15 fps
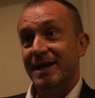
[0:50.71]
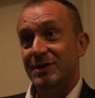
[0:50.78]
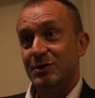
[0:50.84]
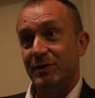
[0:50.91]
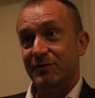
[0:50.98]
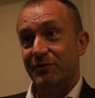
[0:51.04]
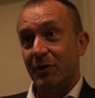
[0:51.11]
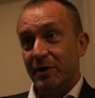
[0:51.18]

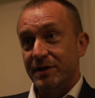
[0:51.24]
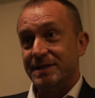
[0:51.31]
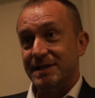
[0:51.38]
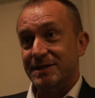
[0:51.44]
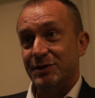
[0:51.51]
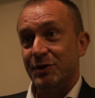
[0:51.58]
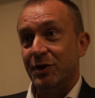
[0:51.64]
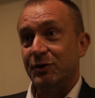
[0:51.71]
So it, for us,
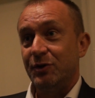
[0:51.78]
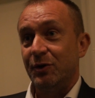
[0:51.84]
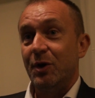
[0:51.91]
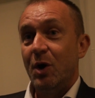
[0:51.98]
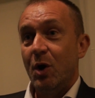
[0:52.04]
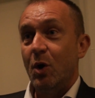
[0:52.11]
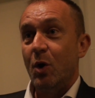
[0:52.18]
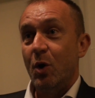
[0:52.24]
it's not a,
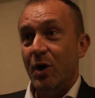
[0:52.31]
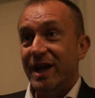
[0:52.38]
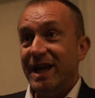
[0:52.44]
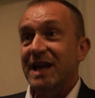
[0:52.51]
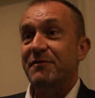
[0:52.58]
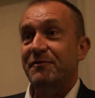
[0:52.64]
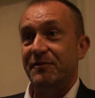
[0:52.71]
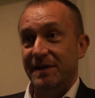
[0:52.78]
a
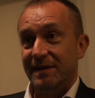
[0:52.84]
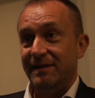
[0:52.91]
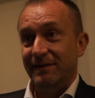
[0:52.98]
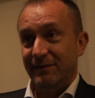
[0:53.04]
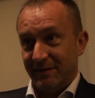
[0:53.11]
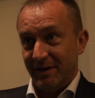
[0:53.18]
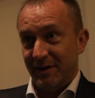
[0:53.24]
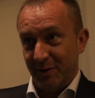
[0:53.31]
if, it
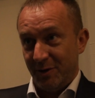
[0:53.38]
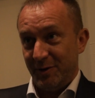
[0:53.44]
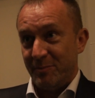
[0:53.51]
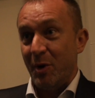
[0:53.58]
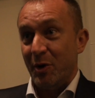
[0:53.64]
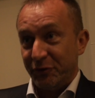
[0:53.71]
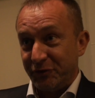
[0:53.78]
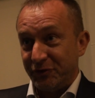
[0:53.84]
is a
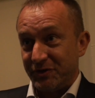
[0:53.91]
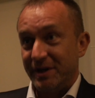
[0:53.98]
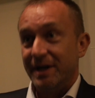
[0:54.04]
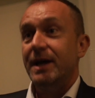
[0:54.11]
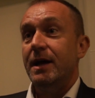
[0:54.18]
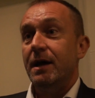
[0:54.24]
must.